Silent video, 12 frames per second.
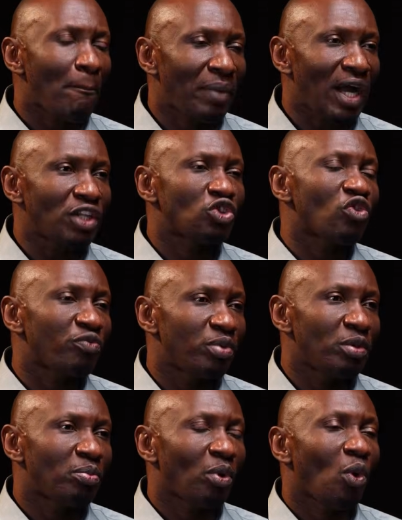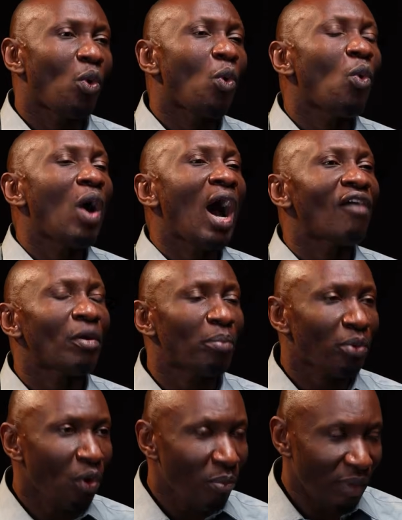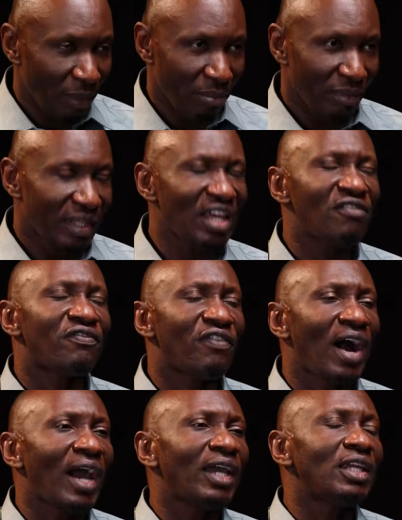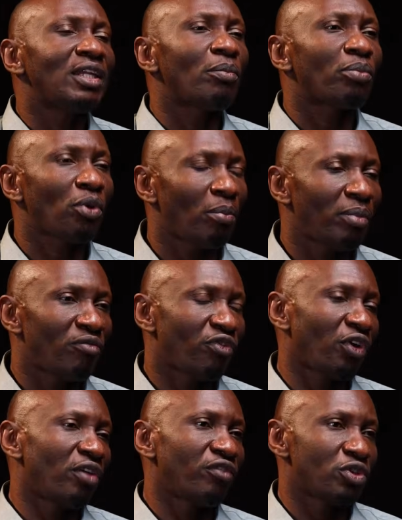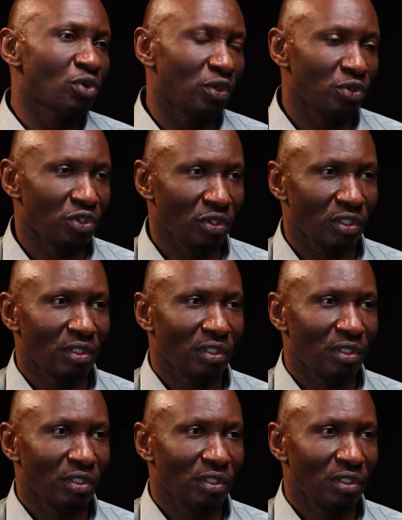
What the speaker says: a bunch of people who have a problem. They find a problem for every solution.